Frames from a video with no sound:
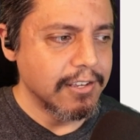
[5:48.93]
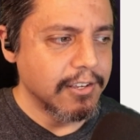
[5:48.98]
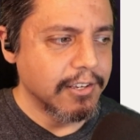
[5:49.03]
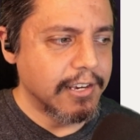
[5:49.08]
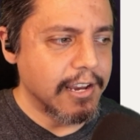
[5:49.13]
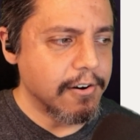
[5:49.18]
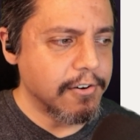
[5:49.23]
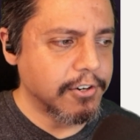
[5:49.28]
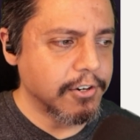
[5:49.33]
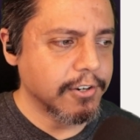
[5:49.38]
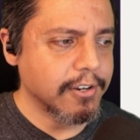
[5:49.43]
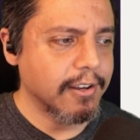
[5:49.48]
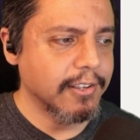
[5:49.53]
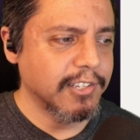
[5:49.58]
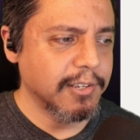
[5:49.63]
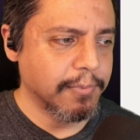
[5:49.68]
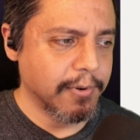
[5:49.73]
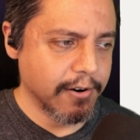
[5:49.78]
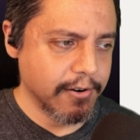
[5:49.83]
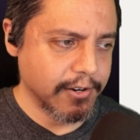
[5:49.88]
Character
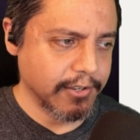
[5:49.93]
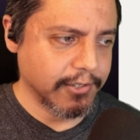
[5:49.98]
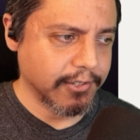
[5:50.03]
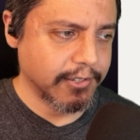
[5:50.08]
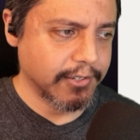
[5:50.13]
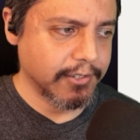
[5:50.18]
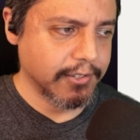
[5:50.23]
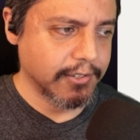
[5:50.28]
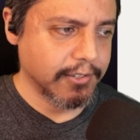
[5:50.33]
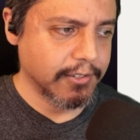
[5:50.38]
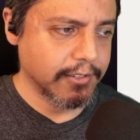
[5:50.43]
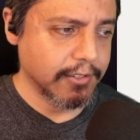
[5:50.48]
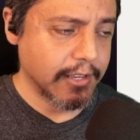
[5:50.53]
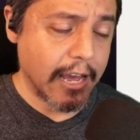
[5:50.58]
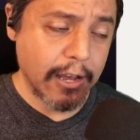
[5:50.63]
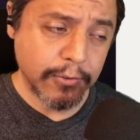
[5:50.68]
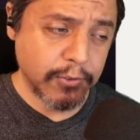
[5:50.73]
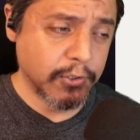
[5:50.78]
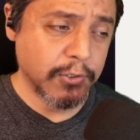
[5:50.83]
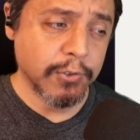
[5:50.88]
concept artists.
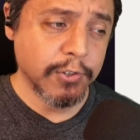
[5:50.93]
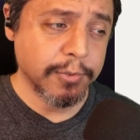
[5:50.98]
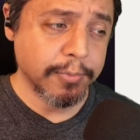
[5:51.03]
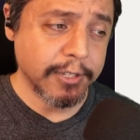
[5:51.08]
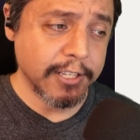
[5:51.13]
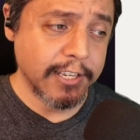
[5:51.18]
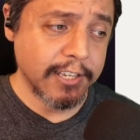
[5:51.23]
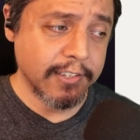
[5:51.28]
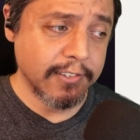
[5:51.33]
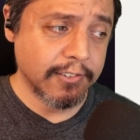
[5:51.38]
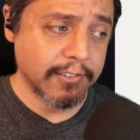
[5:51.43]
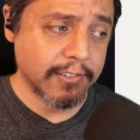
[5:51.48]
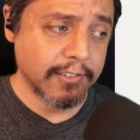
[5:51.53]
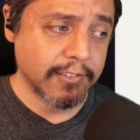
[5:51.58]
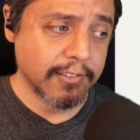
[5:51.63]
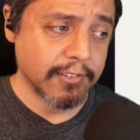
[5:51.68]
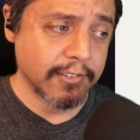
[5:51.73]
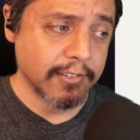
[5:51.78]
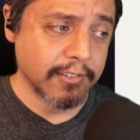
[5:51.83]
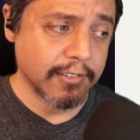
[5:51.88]
Outsource,
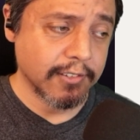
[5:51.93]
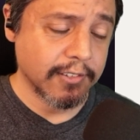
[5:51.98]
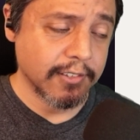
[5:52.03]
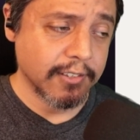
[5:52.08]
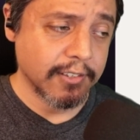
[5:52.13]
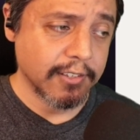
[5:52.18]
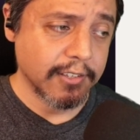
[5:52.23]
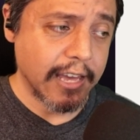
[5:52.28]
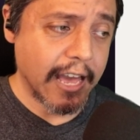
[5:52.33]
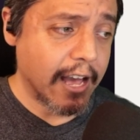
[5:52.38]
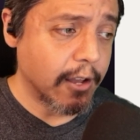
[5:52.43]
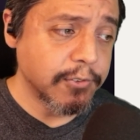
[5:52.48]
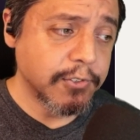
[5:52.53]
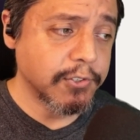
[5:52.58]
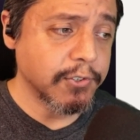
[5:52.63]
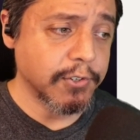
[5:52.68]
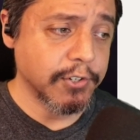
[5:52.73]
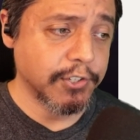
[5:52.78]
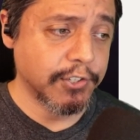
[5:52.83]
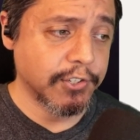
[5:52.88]
please.
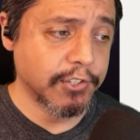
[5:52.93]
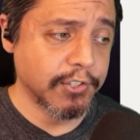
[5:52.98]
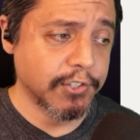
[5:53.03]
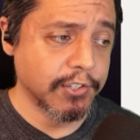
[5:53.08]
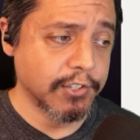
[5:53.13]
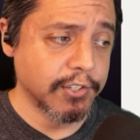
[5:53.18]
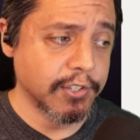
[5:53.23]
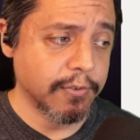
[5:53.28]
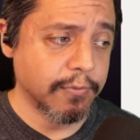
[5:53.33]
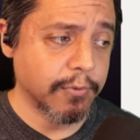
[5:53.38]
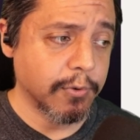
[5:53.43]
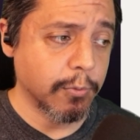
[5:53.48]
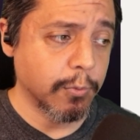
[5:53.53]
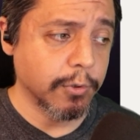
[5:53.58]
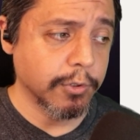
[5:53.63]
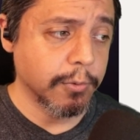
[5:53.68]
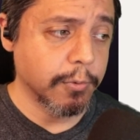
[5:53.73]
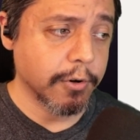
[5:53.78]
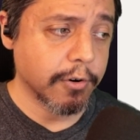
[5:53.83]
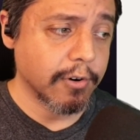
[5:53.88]
Outsource for
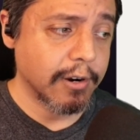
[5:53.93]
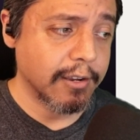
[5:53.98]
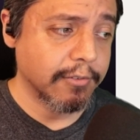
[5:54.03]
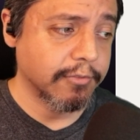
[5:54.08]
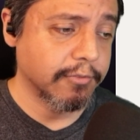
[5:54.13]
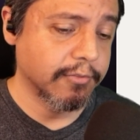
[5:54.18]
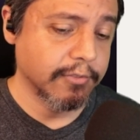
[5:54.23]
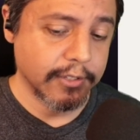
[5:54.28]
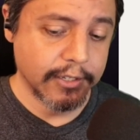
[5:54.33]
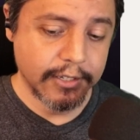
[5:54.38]
World of Warcraft.